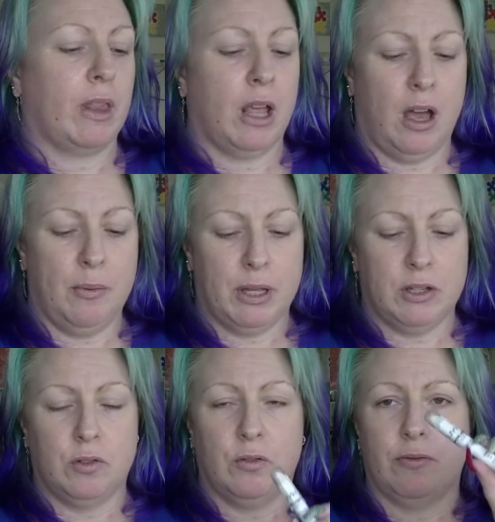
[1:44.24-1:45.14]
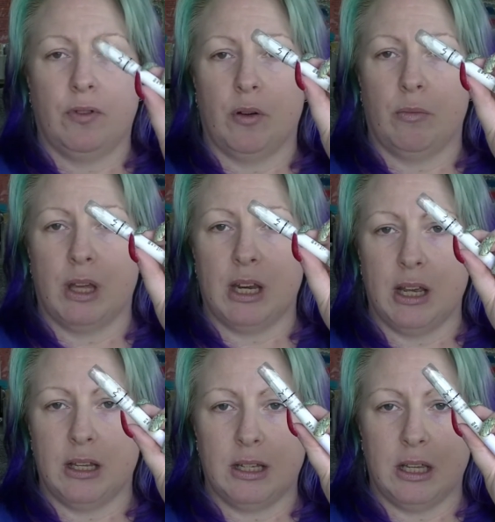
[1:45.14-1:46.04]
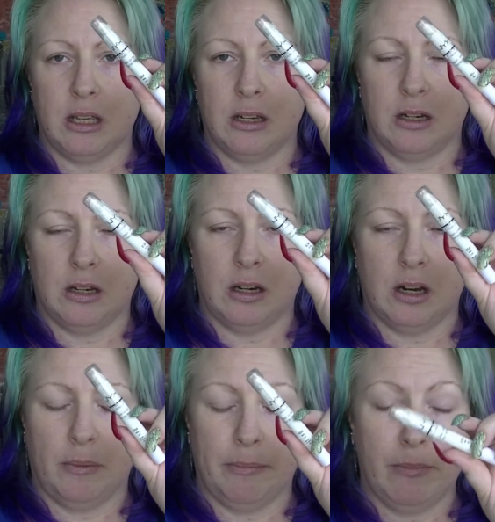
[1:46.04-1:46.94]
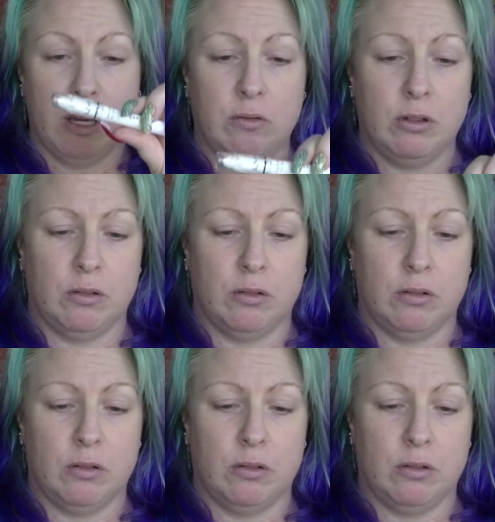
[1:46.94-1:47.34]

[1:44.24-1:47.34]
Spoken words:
eye pencil from NYX in Milk,